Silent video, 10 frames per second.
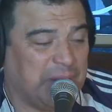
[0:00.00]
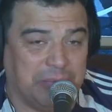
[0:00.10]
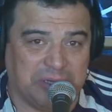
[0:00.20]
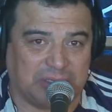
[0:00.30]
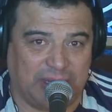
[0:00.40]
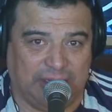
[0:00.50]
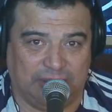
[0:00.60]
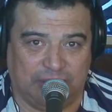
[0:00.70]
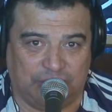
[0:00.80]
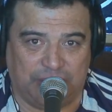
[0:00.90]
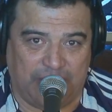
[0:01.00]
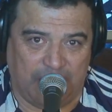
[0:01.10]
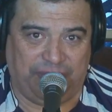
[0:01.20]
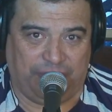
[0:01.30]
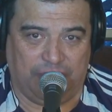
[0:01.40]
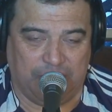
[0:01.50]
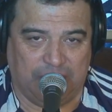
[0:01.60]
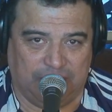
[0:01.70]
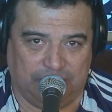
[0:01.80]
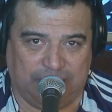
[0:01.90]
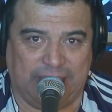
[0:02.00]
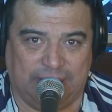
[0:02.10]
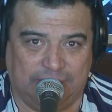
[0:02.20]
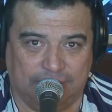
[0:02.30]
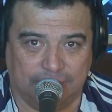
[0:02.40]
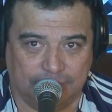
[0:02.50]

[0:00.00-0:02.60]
How many minutes late did you take off from Dallas?